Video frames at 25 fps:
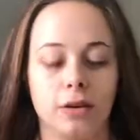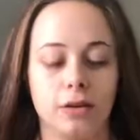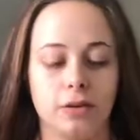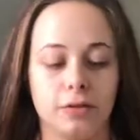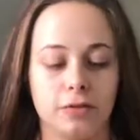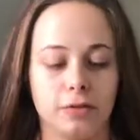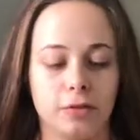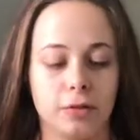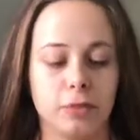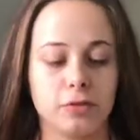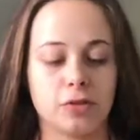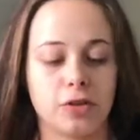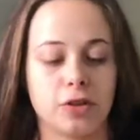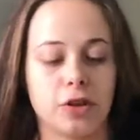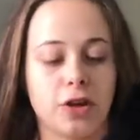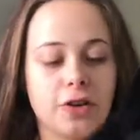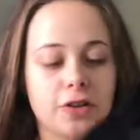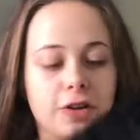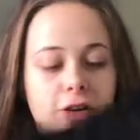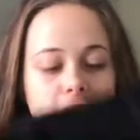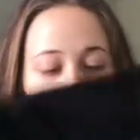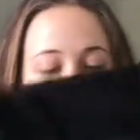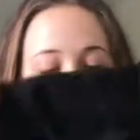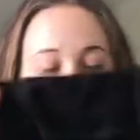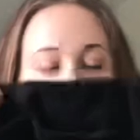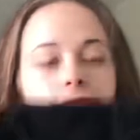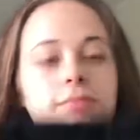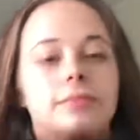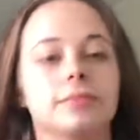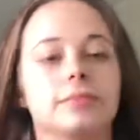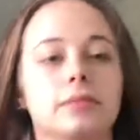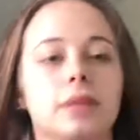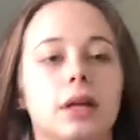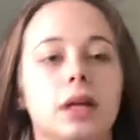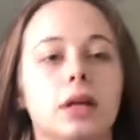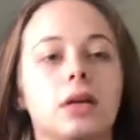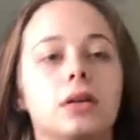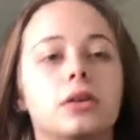From Zara,
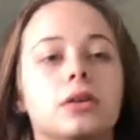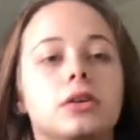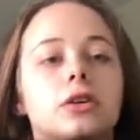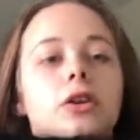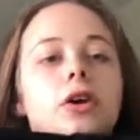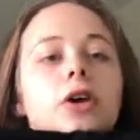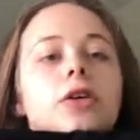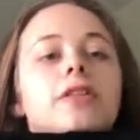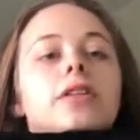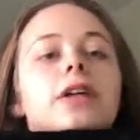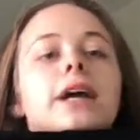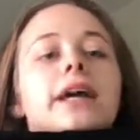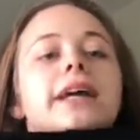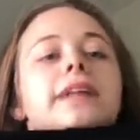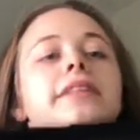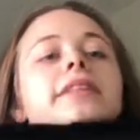but like